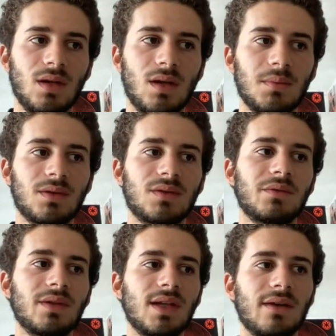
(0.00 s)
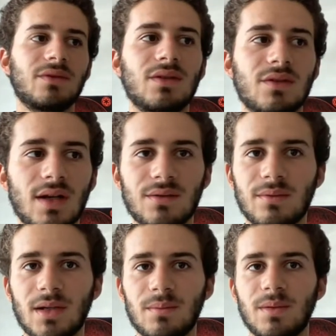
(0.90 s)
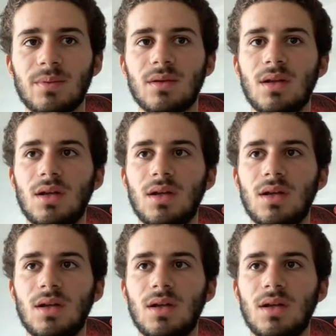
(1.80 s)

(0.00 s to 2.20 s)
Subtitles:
because you really have to interact with many people